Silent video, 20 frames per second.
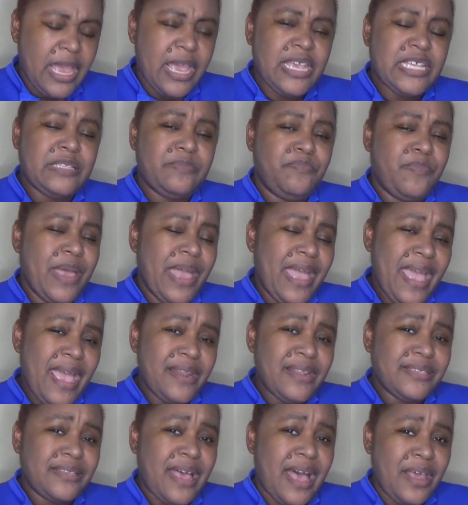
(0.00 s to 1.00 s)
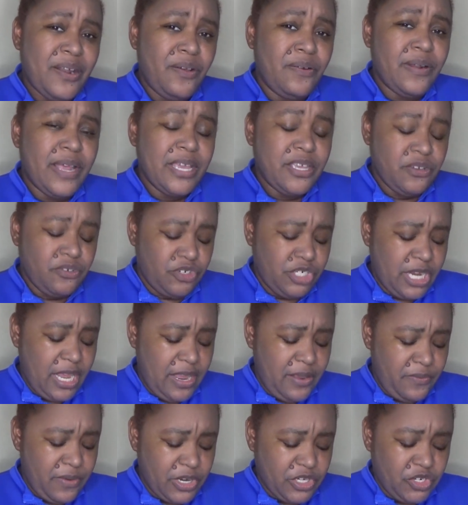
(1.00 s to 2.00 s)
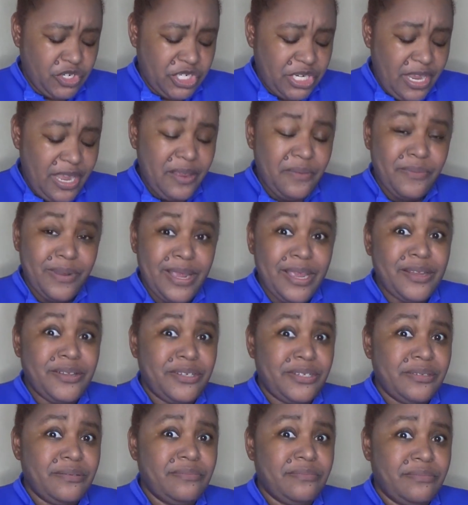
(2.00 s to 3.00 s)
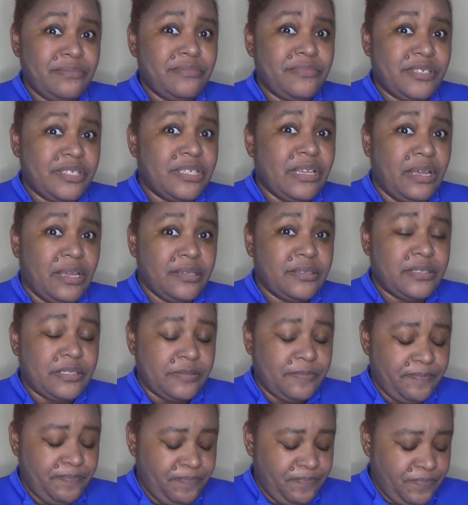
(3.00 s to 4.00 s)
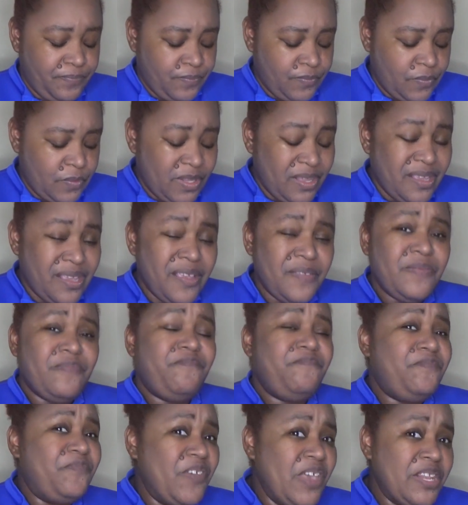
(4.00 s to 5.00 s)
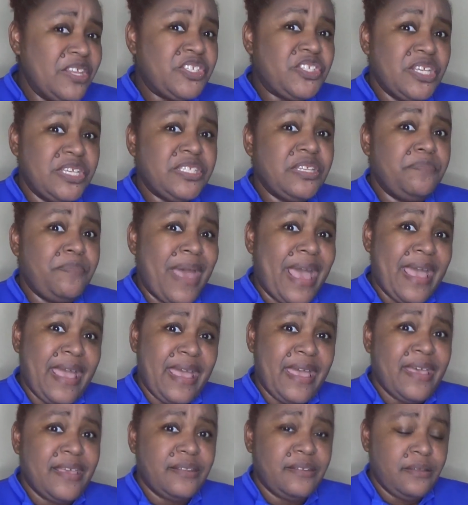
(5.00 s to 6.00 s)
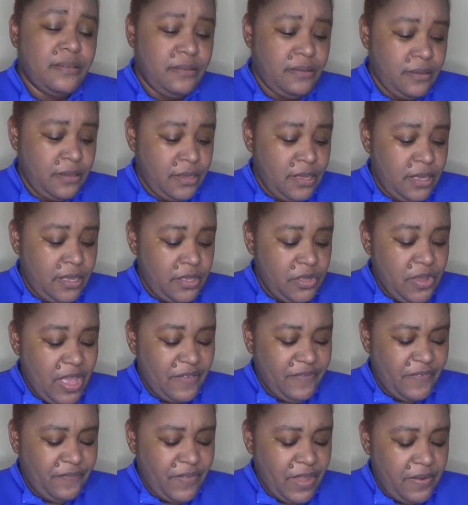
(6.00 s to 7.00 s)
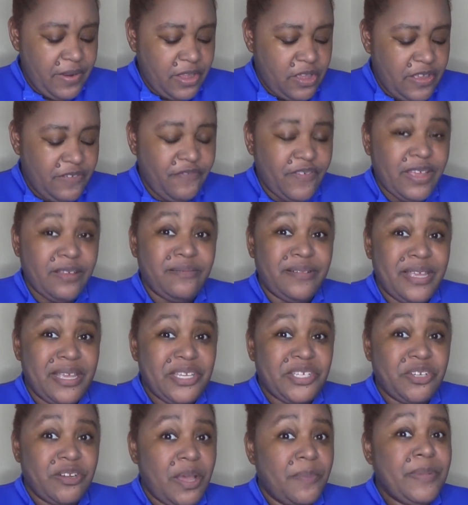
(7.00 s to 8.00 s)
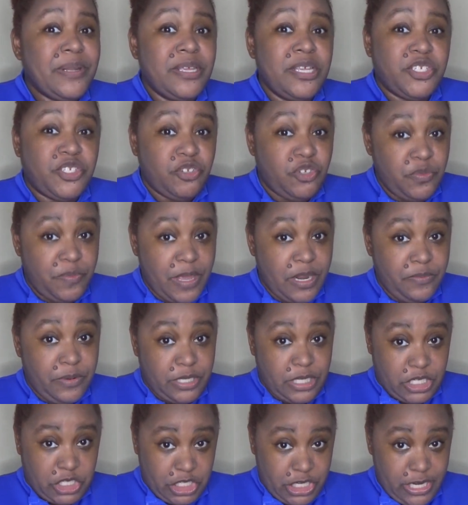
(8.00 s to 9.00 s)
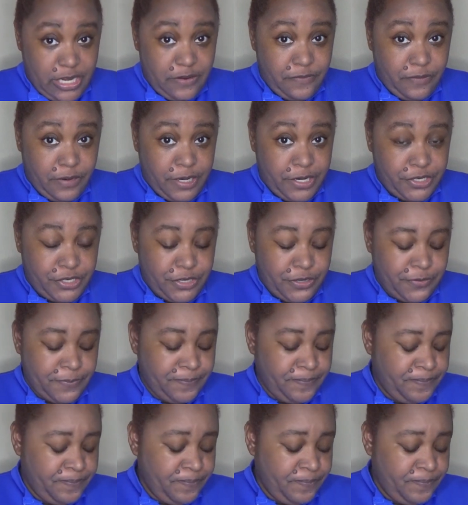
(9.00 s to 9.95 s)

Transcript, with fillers: As bad as I don't like your shade range, your shade range sucks. Finish isn't bad. You have a very good foundation. I'm gonna need you to do better with the shade range though.